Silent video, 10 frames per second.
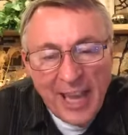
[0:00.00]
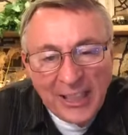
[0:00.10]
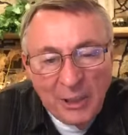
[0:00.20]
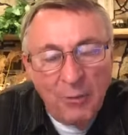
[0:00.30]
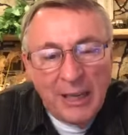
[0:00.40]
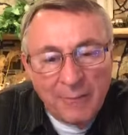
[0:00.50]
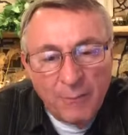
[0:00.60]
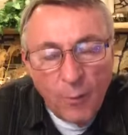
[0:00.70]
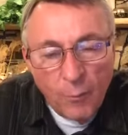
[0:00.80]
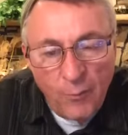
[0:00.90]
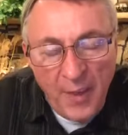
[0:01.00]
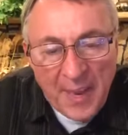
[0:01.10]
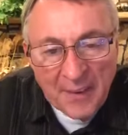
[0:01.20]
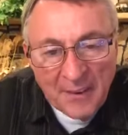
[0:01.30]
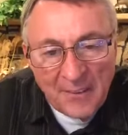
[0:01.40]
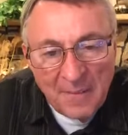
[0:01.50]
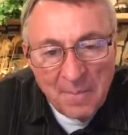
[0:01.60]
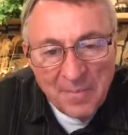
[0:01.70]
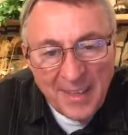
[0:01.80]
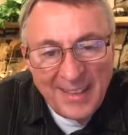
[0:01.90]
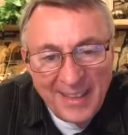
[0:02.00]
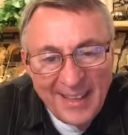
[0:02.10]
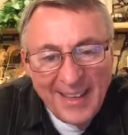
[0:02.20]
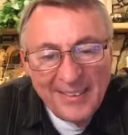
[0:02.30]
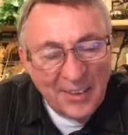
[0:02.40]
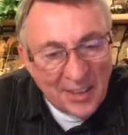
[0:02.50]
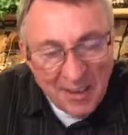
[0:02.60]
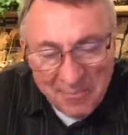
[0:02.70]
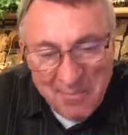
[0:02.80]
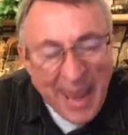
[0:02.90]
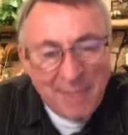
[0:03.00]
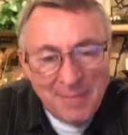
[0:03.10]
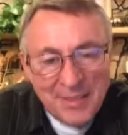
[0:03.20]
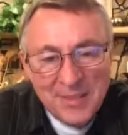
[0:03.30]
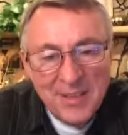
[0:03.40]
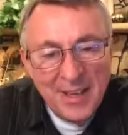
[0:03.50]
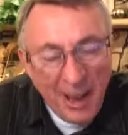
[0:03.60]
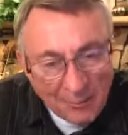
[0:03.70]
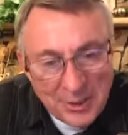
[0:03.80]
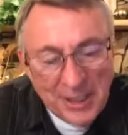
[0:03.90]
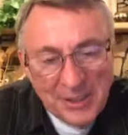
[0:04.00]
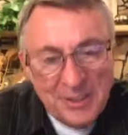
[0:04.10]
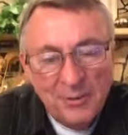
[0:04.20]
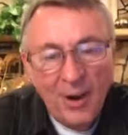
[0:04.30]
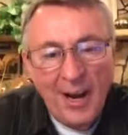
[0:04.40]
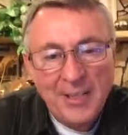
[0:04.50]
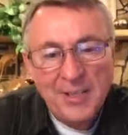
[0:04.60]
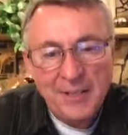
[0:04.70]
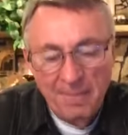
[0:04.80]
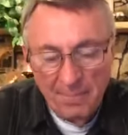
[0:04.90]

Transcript: You can fulfill the commandments of Jesus Christ.